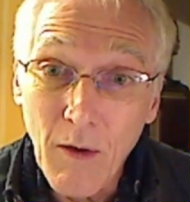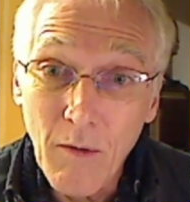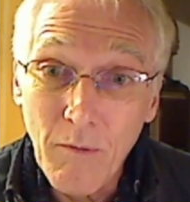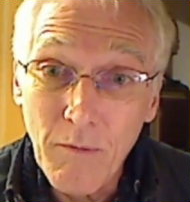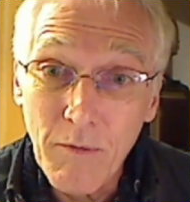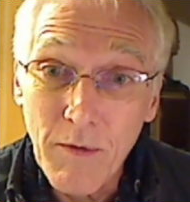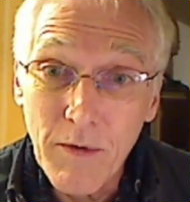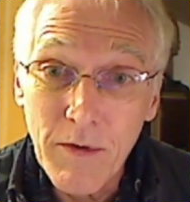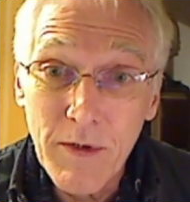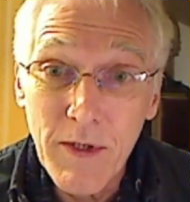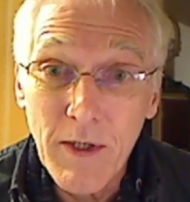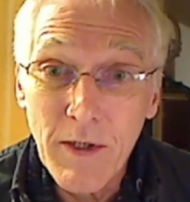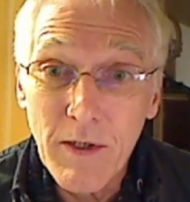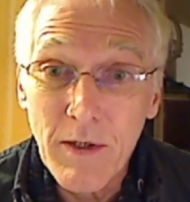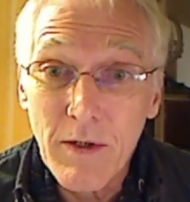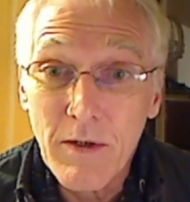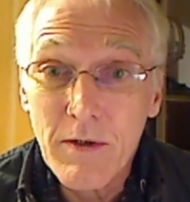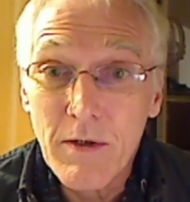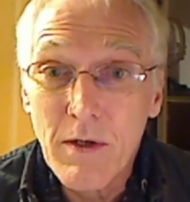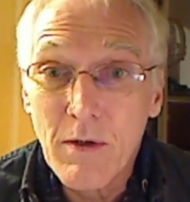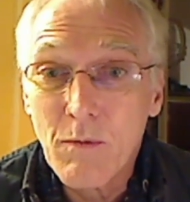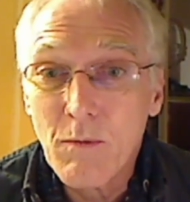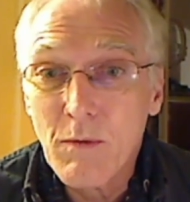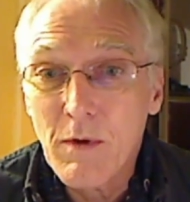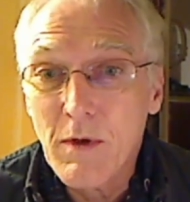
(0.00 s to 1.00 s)
of
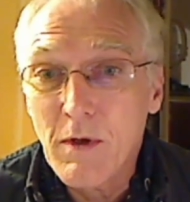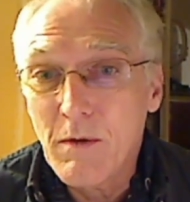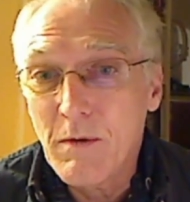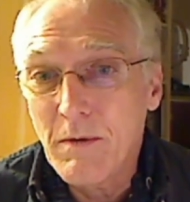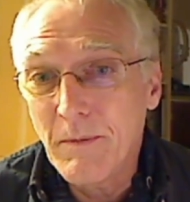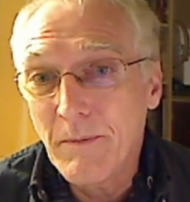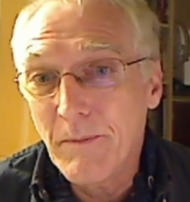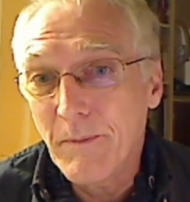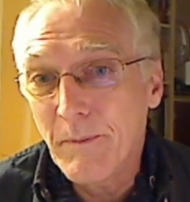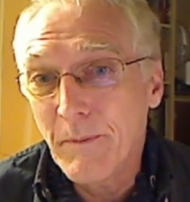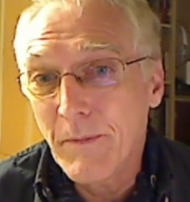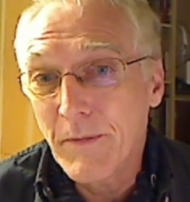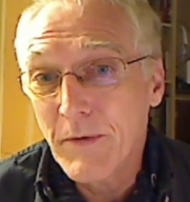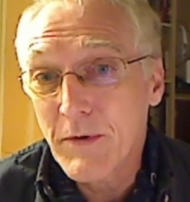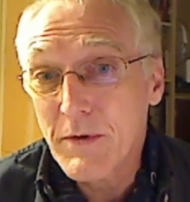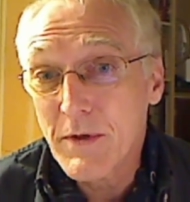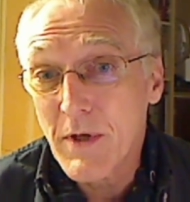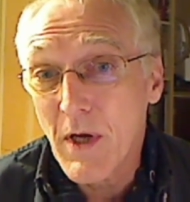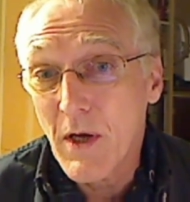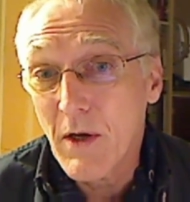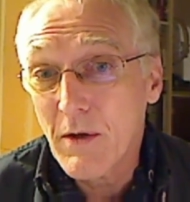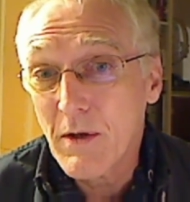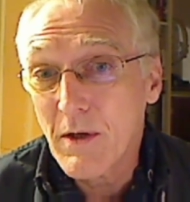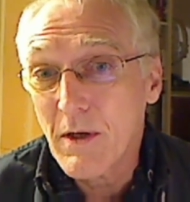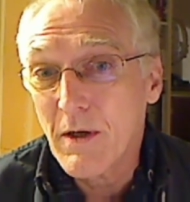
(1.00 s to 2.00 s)
decisions that will
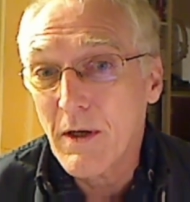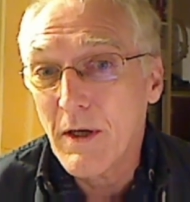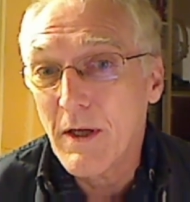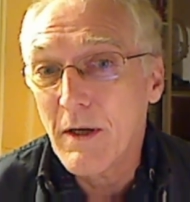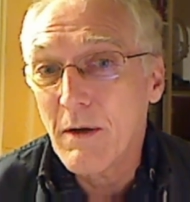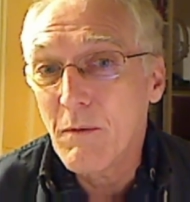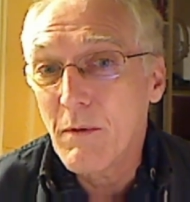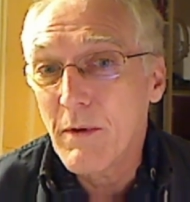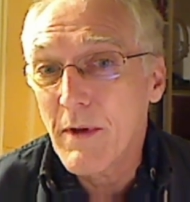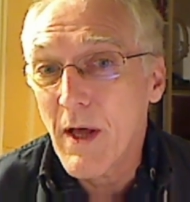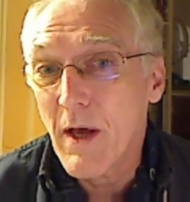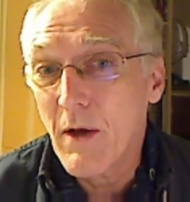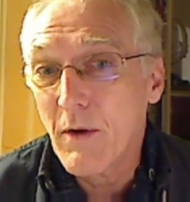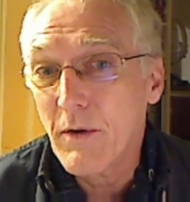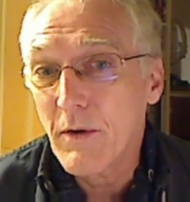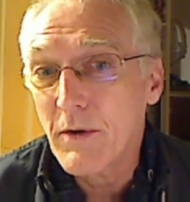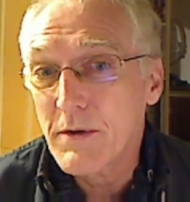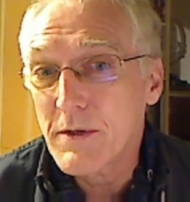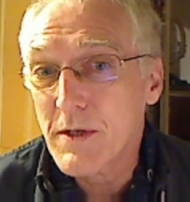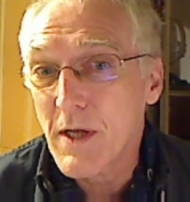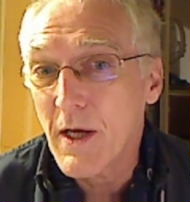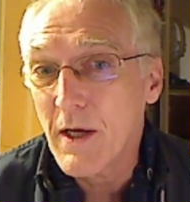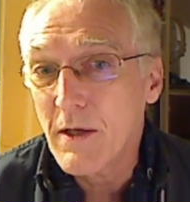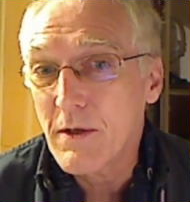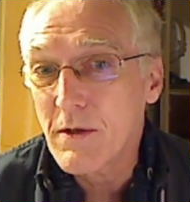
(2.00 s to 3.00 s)
certainly, without the
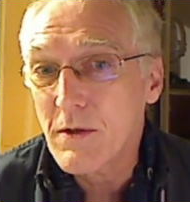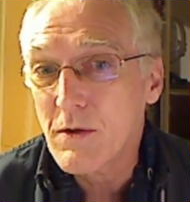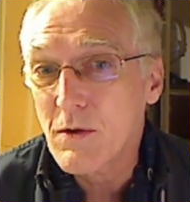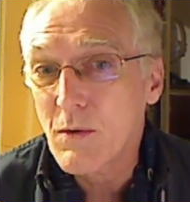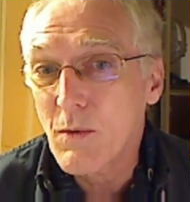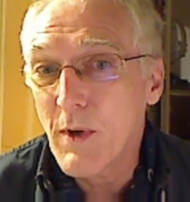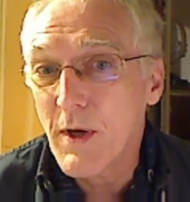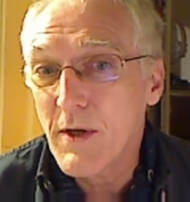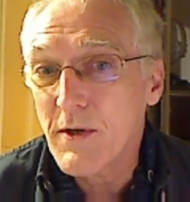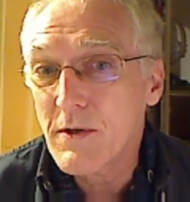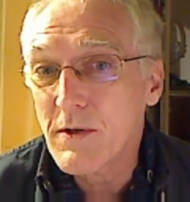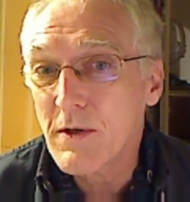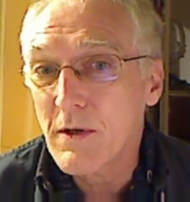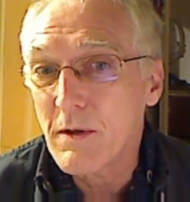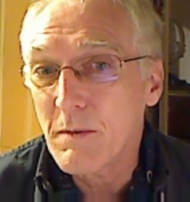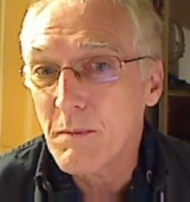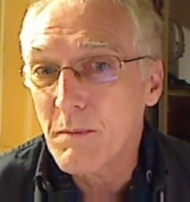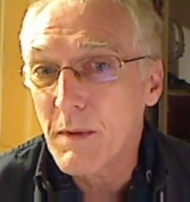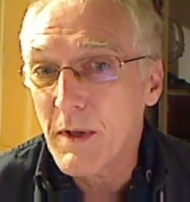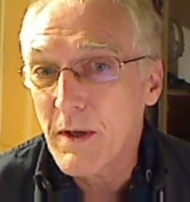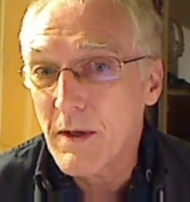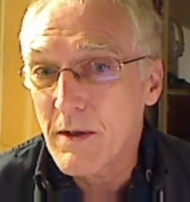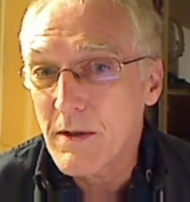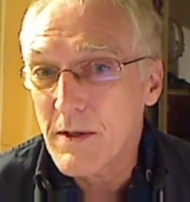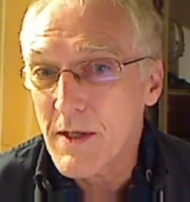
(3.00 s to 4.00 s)
slightest question,
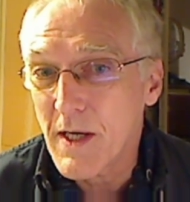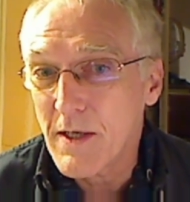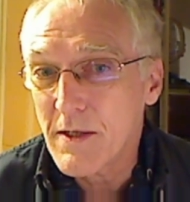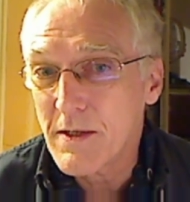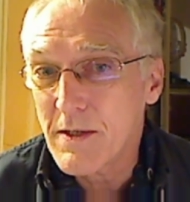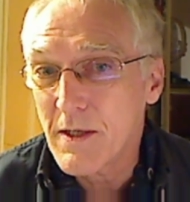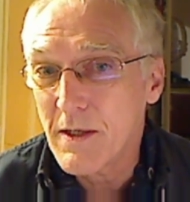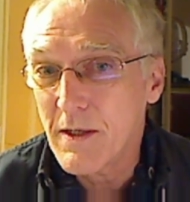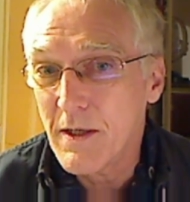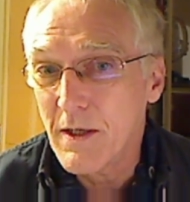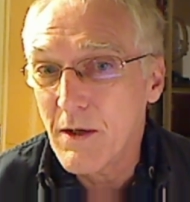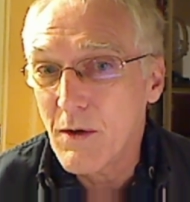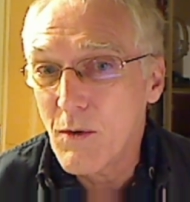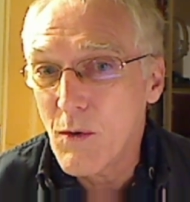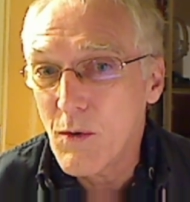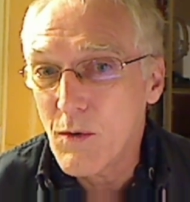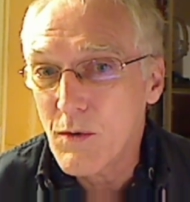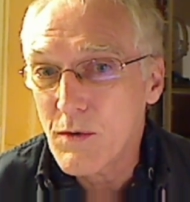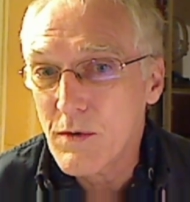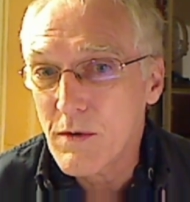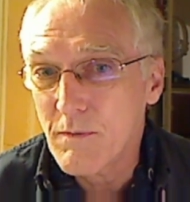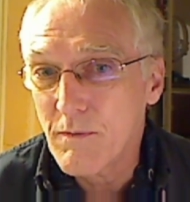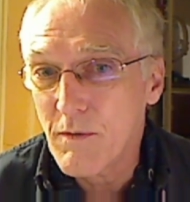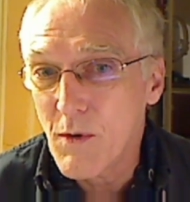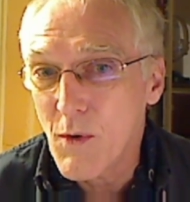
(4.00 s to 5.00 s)
be contested in
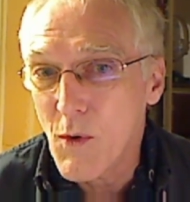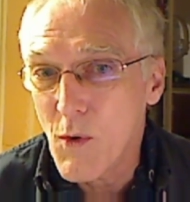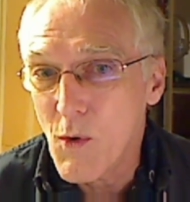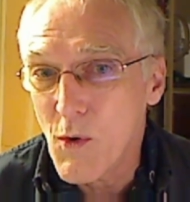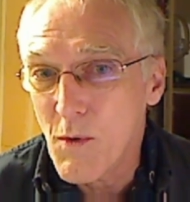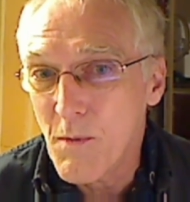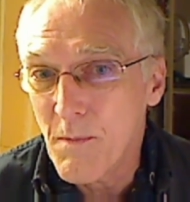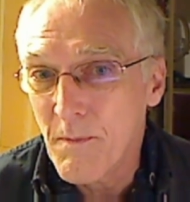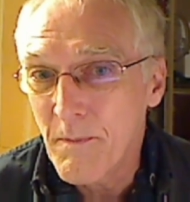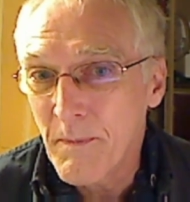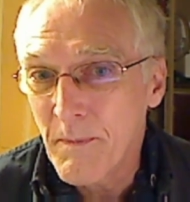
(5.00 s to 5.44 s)
courts of law.